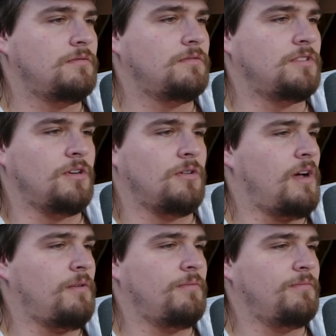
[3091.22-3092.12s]
So
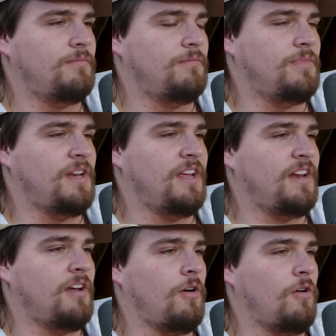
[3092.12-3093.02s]
I've been
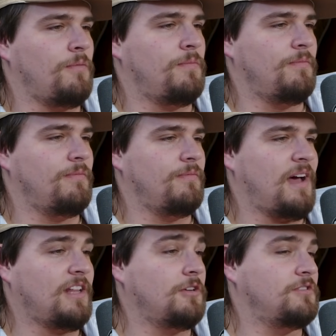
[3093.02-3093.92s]
hitting it hard.
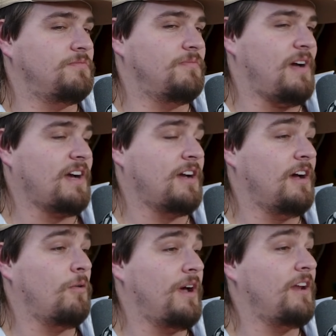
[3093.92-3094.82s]
I
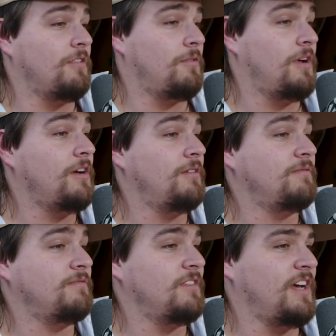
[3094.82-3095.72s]
cut weight on the
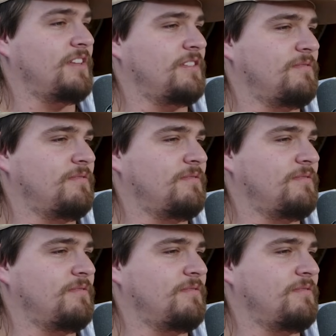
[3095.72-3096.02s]
road. Like